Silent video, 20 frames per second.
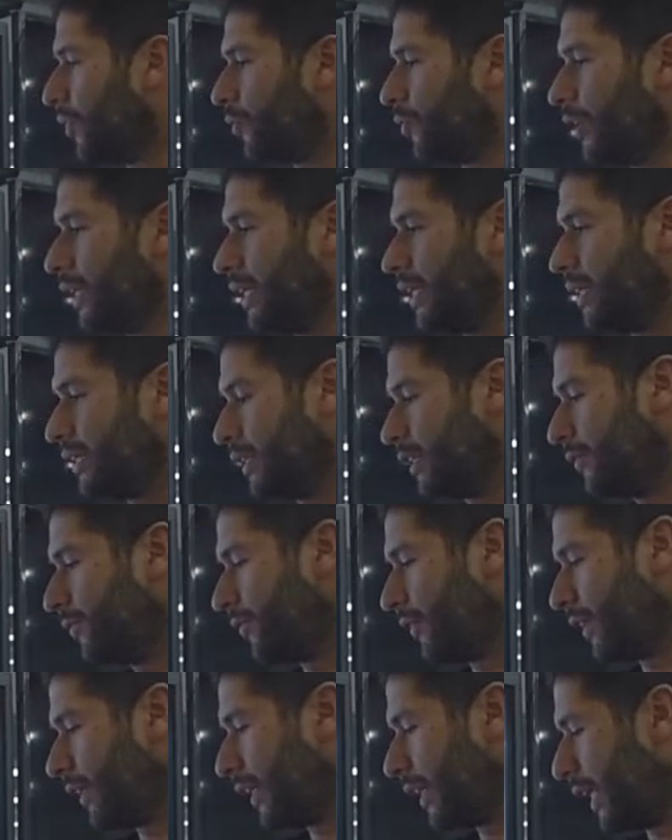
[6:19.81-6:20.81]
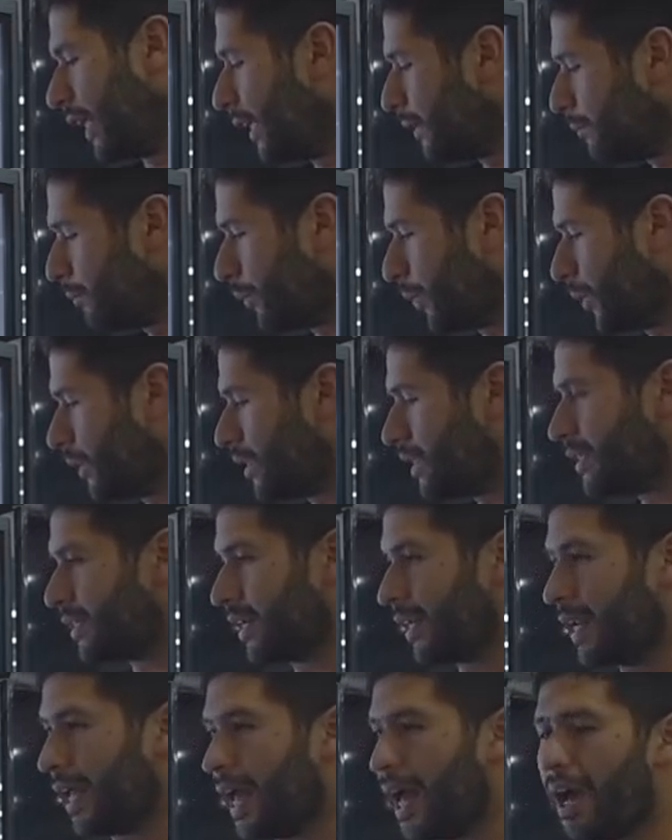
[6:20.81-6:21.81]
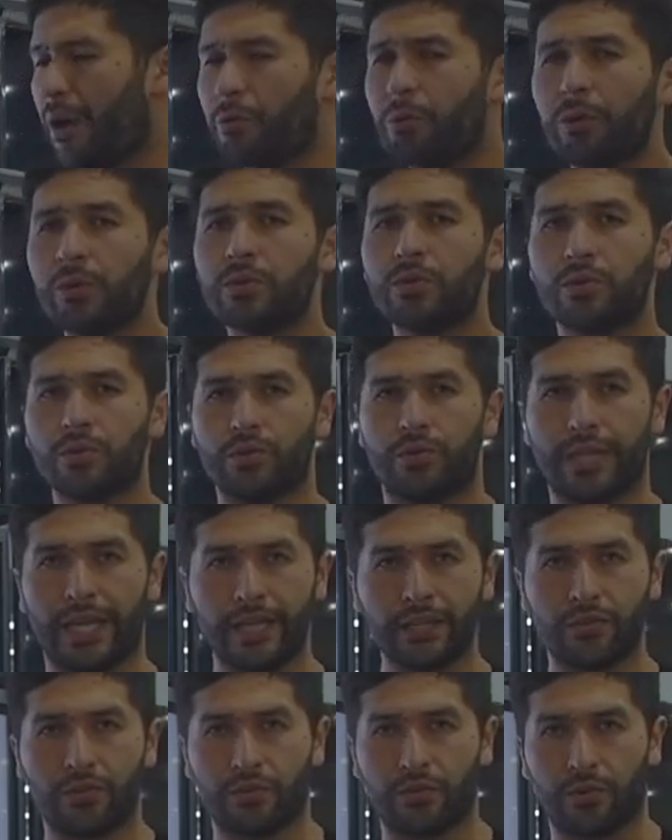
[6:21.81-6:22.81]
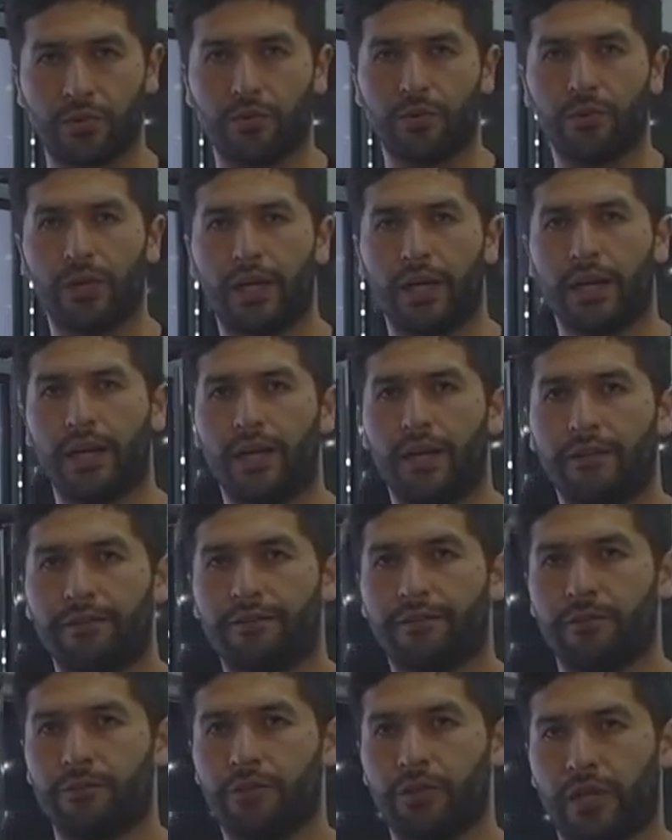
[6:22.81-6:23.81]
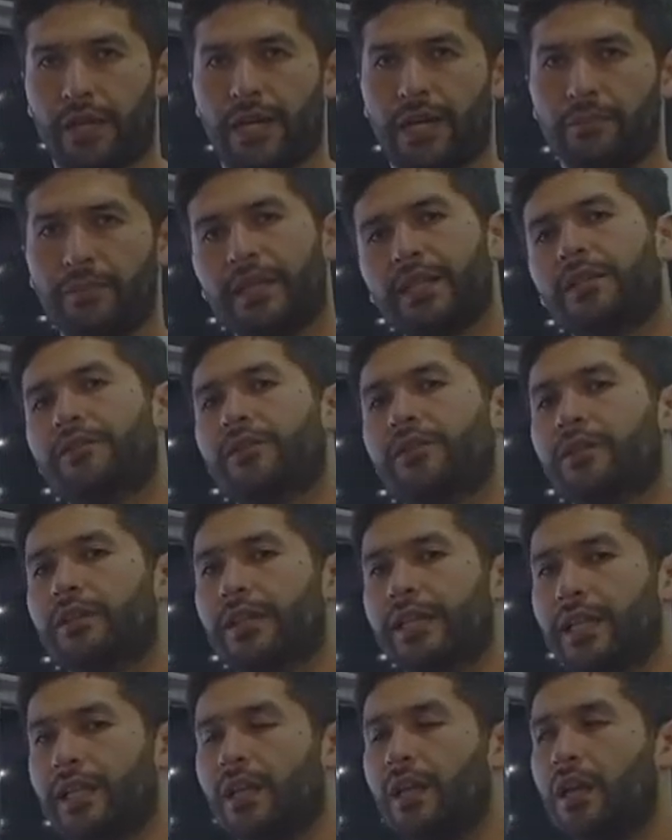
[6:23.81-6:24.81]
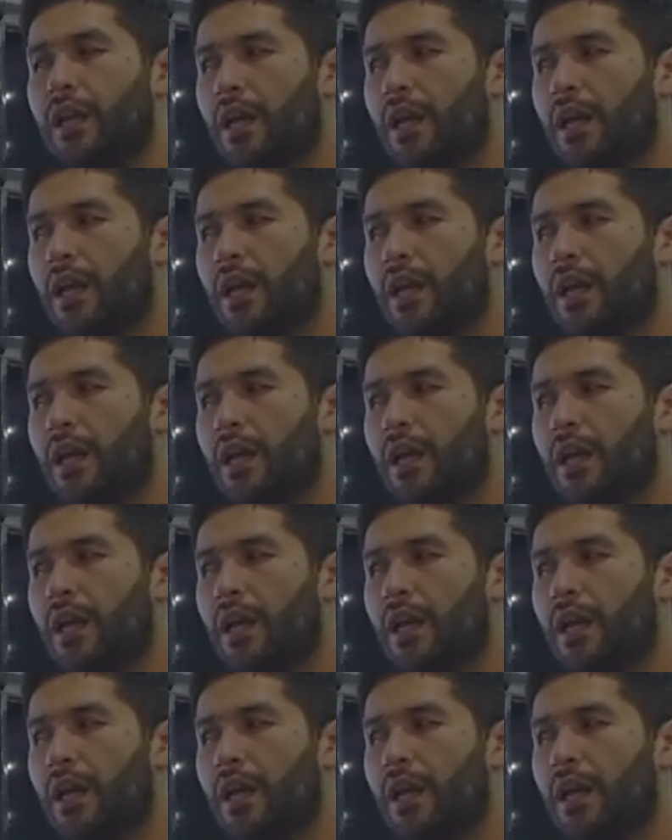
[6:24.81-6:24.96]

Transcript: three different key points that I will suggest you from Shanghai Metal that